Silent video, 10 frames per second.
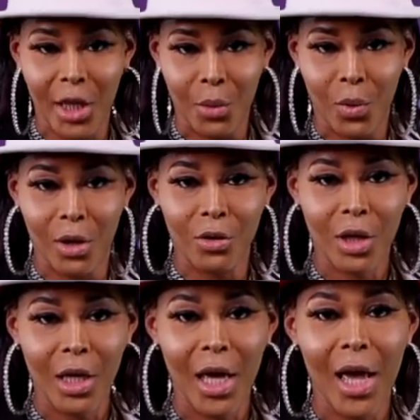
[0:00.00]
their
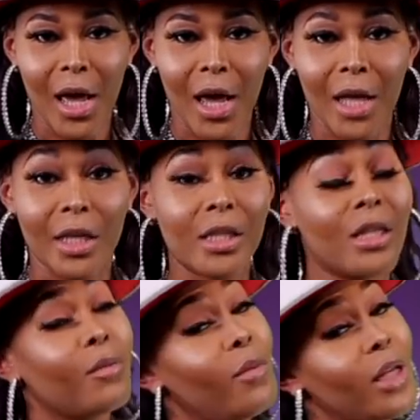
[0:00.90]
work. And it's
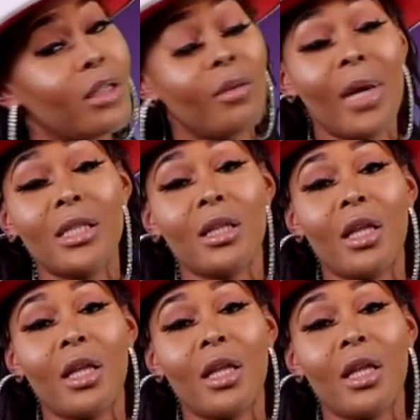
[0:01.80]
an amazing